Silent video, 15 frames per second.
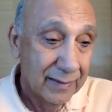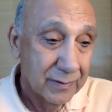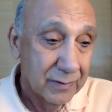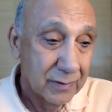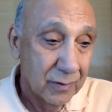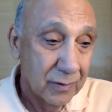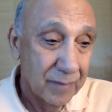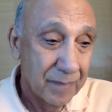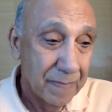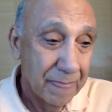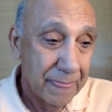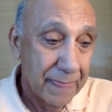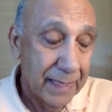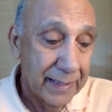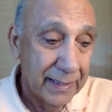So
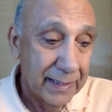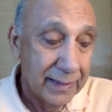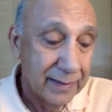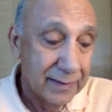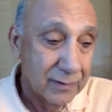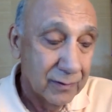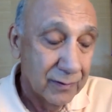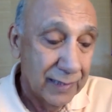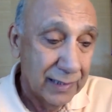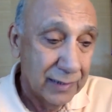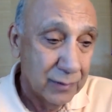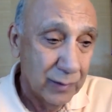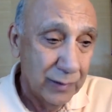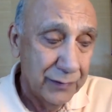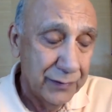
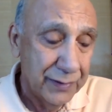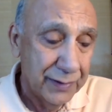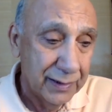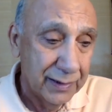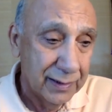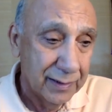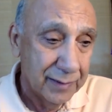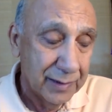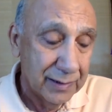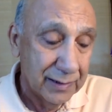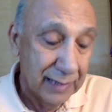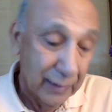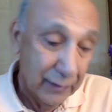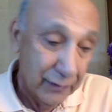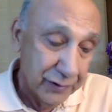that's one thing
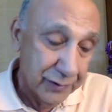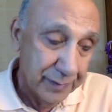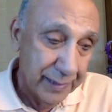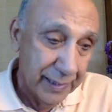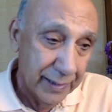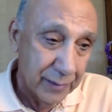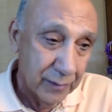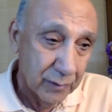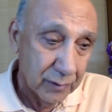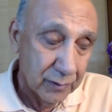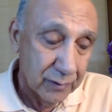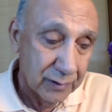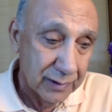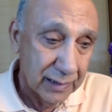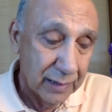about how this path works
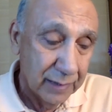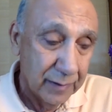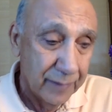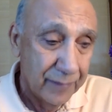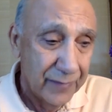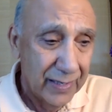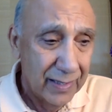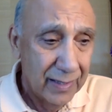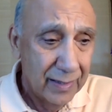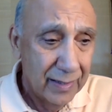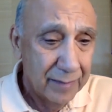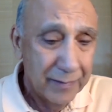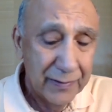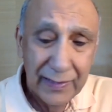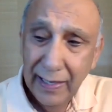with trauma.
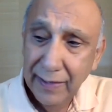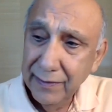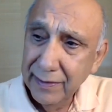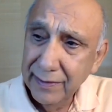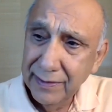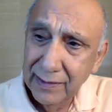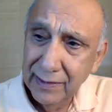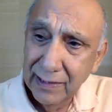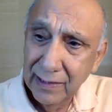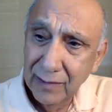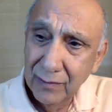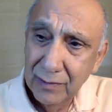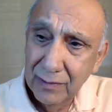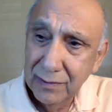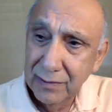But the other thing I
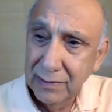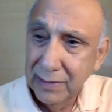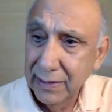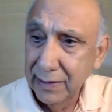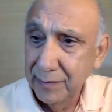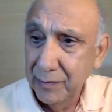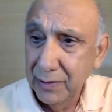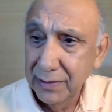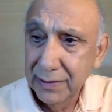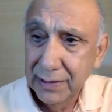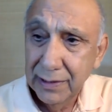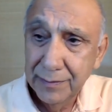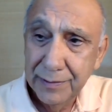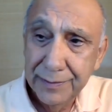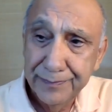wanted to say about
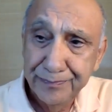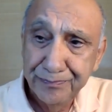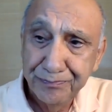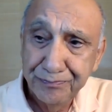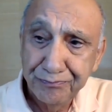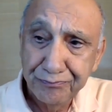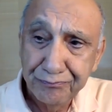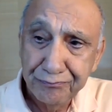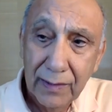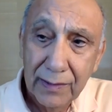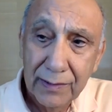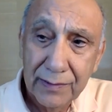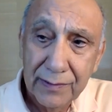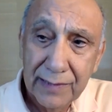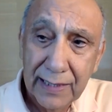trauma
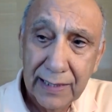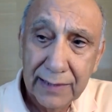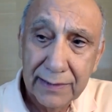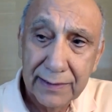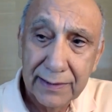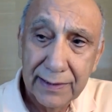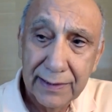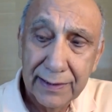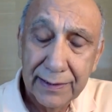is that,